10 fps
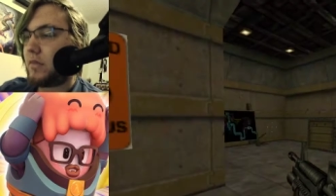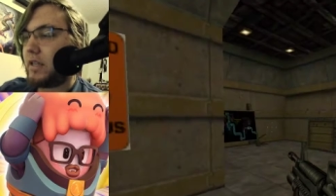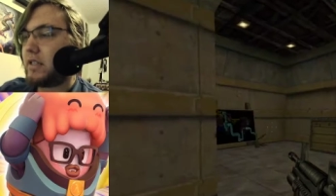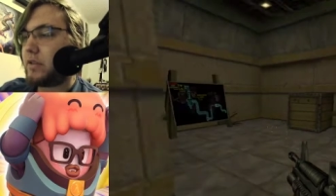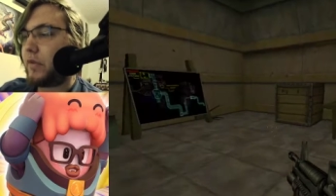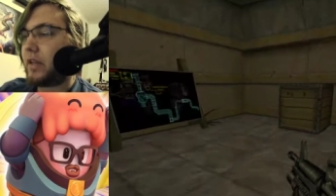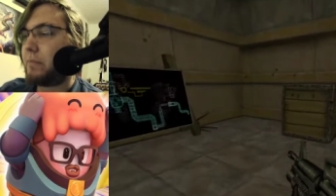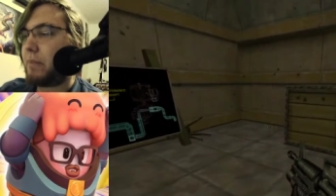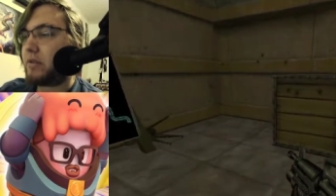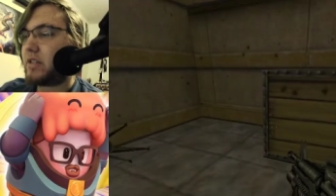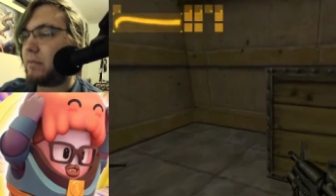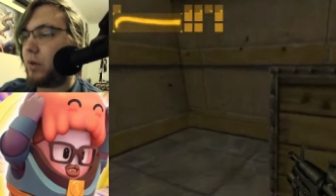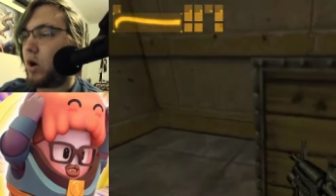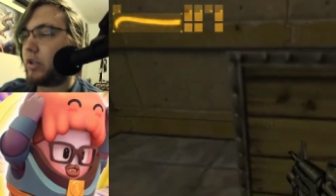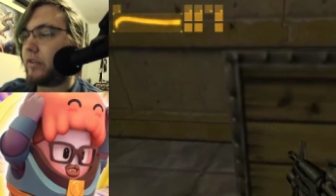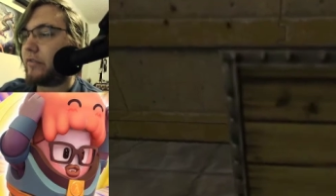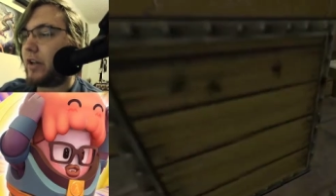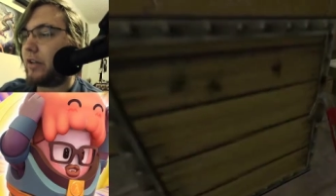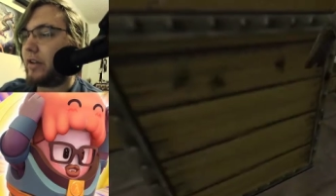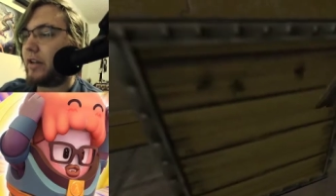he's this fucking bouncing ball you
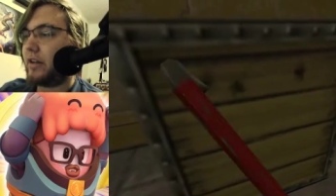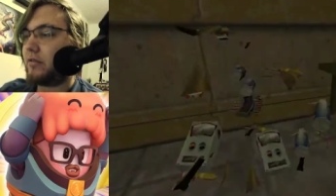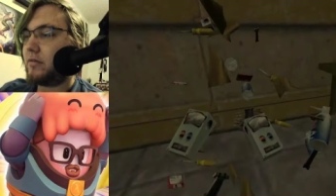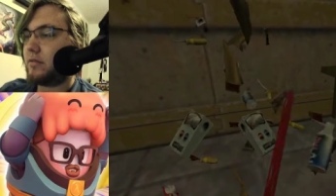follow, you know?